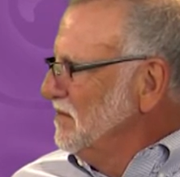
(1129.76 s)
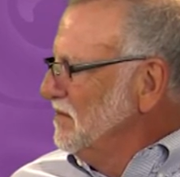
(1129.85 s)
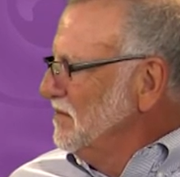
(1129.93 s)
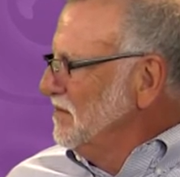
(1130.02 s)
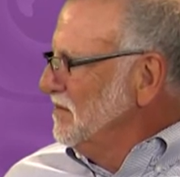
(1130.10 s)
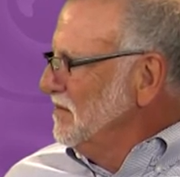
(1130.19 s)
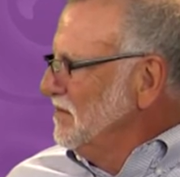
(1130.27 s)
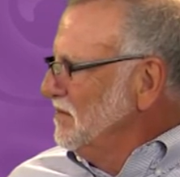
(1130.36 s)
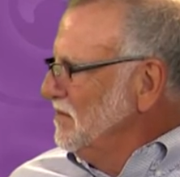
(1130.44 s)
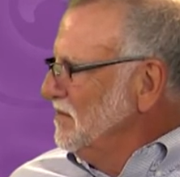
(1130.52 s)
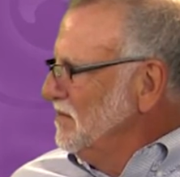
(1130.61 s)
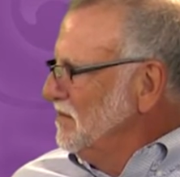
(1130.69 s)

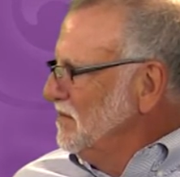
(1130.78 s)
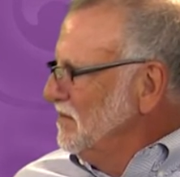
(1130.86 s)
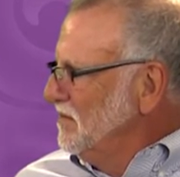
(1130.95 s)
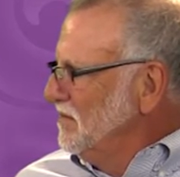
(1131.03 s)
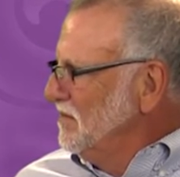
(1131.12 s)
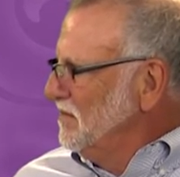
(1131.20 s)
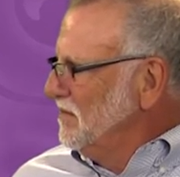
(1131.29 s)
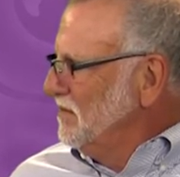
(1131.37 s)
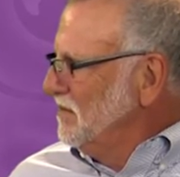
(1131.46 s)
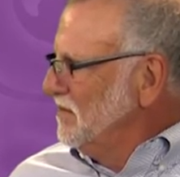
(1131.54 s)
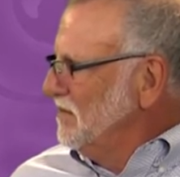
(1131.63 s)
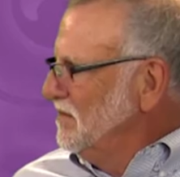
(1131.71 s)

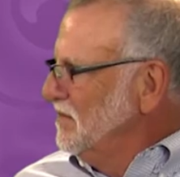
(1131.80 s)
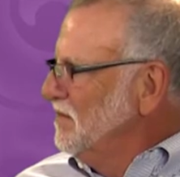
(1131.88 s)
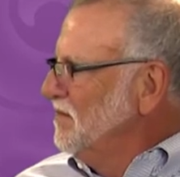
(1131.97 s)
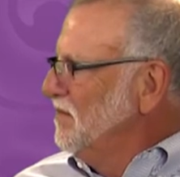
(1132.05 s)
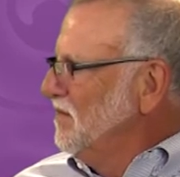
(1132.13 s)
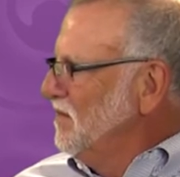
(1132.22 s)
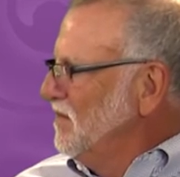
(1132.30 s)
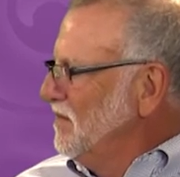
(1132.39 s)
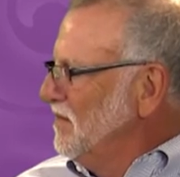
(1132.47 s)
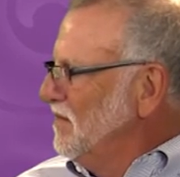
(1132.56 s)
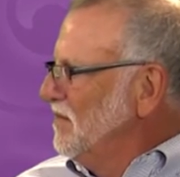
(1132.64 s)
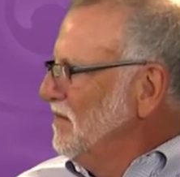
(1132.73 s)

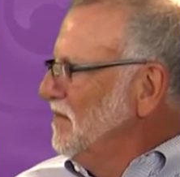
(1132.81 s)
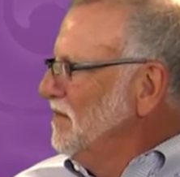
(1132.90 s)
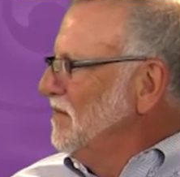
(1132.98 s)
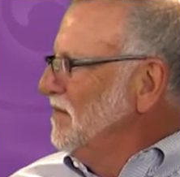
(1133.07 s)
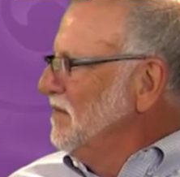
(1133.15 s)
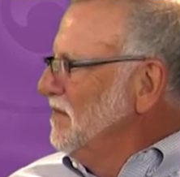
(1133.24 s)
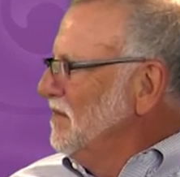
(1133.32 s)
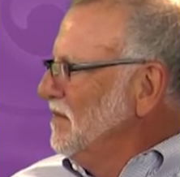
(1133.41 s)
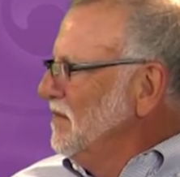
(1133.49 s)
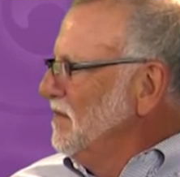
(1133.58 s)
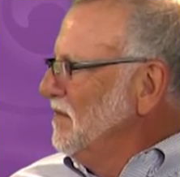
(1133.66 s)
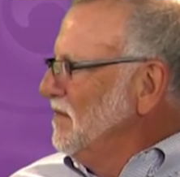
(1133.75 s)

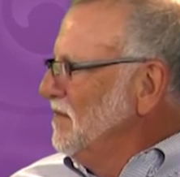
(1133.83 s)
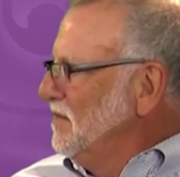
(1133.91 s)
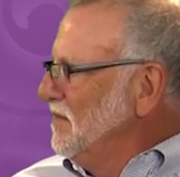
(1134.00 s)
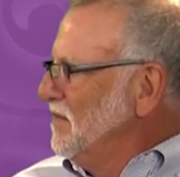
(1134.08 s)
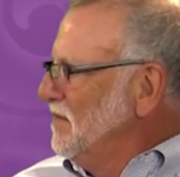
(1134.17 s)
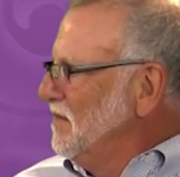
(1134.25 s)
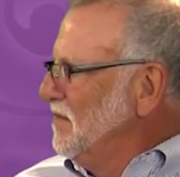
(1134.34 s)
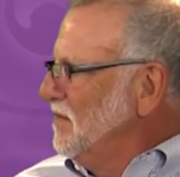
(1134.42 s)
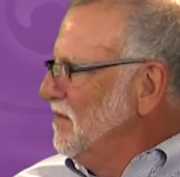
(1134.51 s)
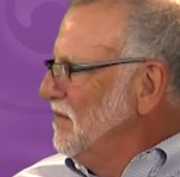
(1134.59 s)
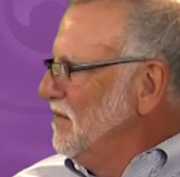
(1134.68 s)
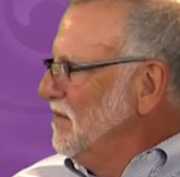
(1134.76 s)

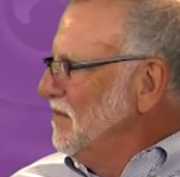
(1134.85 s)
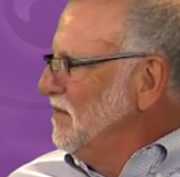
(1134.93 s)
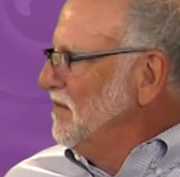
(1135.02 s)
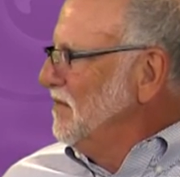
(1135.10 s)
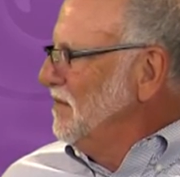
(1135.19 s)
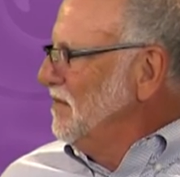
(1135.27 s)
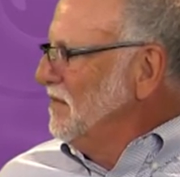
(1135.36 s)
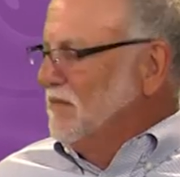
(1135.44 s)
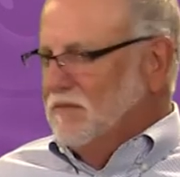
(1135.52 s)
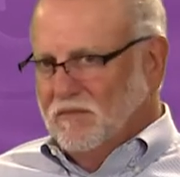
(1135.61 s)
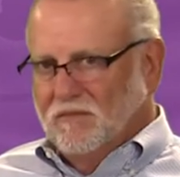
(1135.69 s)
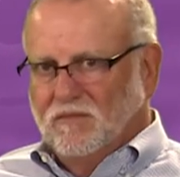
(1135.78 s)

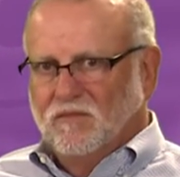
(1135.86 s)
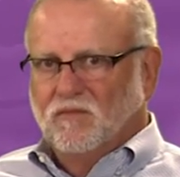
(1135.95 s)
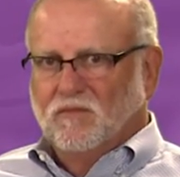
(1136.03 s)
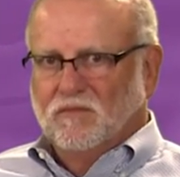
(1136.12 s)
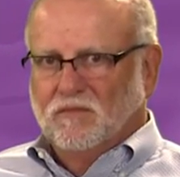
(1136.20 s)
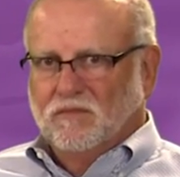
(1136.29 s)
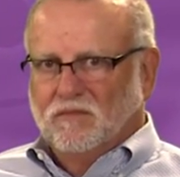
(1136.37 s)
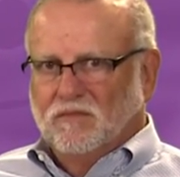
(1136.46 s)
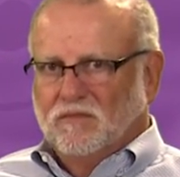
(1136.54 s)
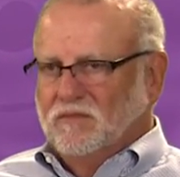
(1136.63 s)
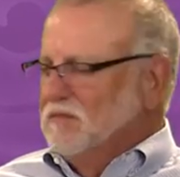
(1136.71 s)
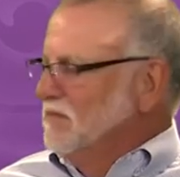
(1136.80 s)

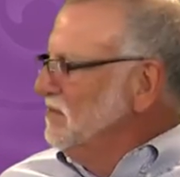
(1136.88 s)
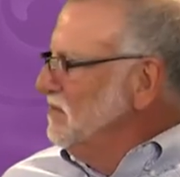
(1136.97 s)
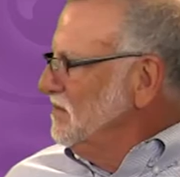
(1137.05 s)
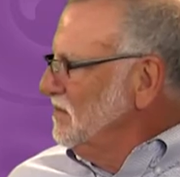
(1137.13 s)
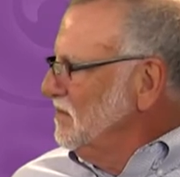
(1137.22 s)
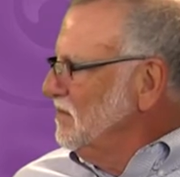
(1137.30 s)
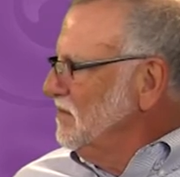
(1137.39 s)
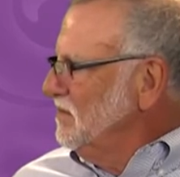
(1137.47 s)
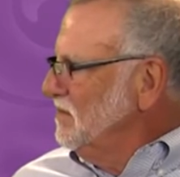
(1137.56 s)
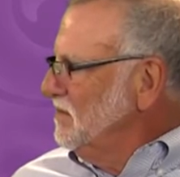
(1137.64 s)
No words are spoken by the person on screen.